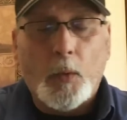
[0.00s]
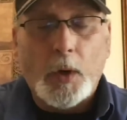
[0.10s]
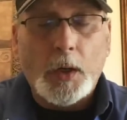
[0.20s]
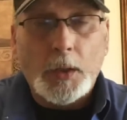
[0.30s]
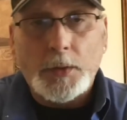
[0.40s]

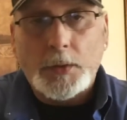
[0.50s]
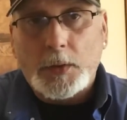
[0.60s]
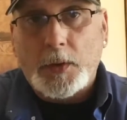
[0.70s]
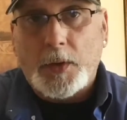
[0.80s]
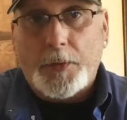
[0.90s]

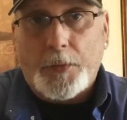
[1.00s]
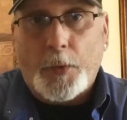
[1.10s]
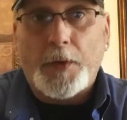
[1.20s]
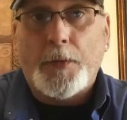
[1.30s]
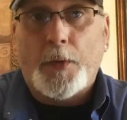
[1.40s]
was
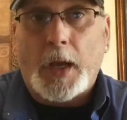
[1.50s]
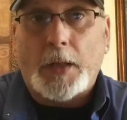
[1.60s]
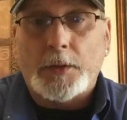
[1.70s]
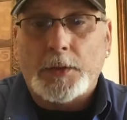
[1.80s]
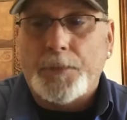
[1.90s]

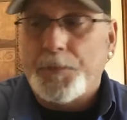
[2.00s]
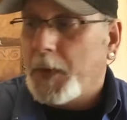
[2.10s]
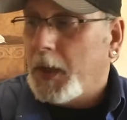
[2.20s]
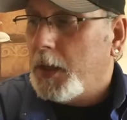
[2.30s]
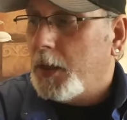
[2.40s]
$44.
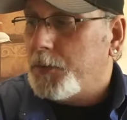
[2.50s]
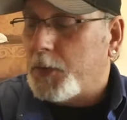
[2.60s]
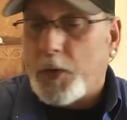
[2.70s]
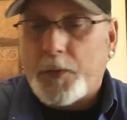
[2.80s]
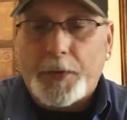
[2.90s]

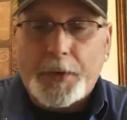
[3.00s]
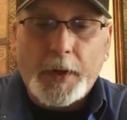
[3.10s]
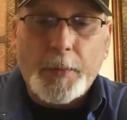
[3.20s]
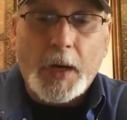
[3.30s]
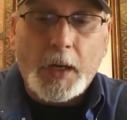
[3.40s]
So for
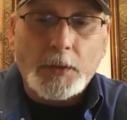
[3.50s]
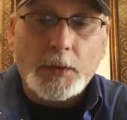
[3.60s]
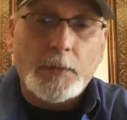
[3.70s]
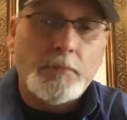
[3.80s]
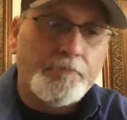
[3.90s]
30
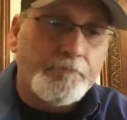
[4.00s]
bucks,